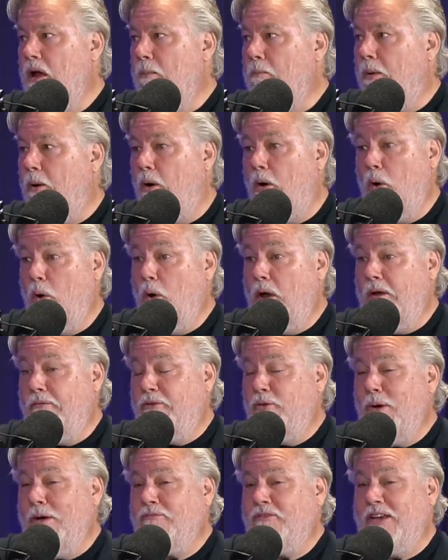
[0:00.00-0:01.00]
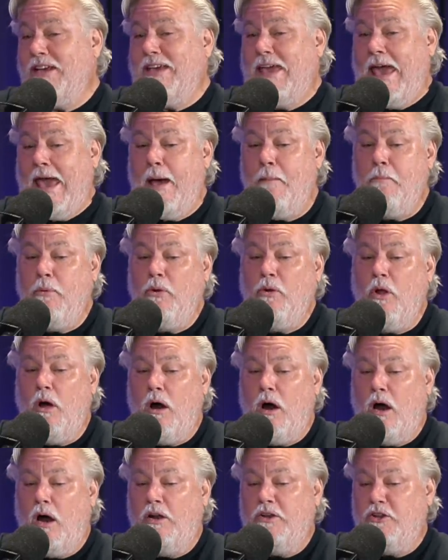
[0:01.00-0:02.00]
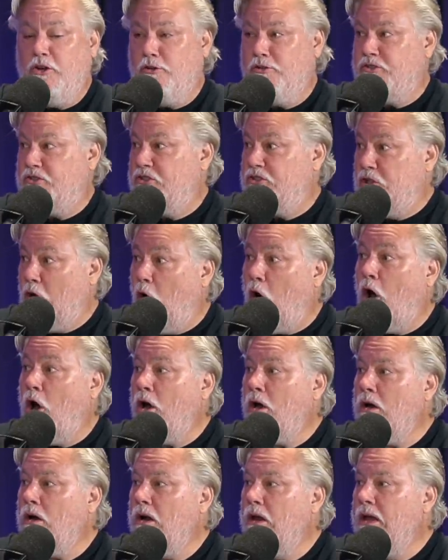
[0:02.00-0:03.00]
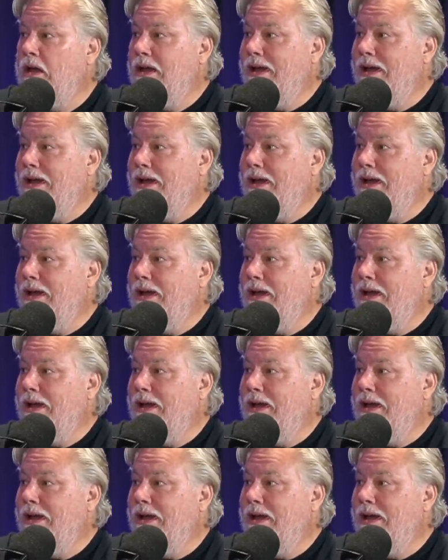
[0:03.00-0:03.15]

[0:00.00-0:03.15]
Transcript: But if you have to gamble on your star